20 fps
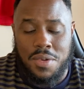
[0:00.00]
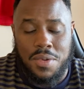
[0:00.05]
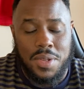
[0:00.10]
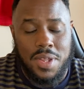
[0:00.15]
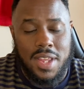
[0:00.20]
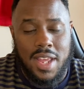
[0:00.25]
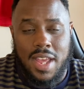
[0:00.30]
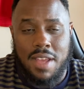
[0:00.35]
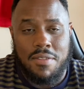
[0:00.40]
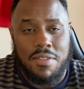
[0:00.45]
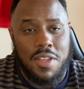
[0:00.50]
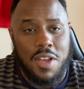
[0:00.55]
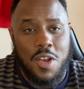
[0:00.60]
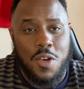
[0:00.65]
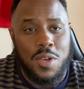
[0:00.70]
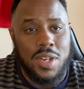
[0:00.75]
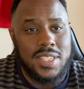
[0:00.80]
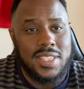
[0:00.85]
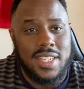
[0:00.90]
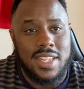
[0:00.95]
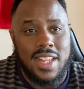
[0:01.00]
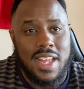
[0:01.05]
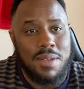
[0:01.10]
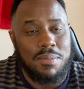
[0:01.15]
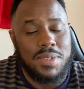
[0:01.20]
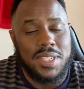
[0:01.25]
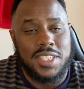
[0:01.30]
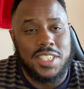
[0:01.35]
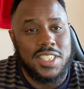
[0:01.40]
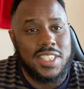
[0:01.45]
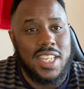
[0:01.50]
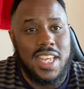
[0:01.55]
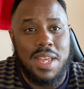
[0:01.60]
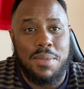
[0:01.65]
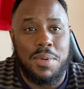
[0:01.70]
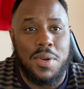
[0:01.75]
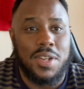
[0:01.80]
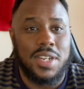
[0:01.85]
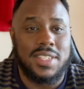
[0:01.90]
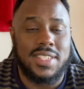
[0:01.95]
gave the onus to them to just
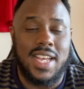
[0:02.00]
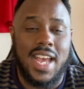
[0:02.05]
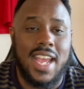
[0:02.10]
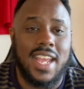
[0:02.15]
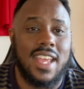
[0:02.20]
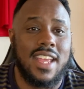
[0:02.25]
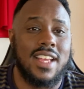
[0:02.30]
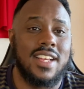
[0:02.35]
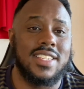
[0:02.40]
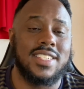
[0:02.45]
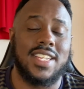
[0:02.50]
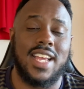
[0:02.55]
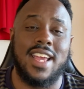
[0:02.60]
keep on attacking us,